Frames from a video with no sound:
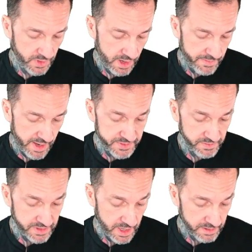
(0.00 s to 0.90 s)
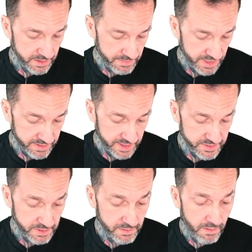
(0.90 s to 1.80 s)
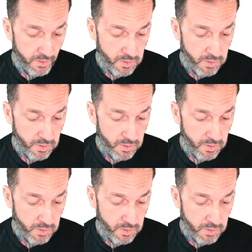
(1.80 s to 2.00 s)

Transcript: I'm absolutely not gonna make that joke.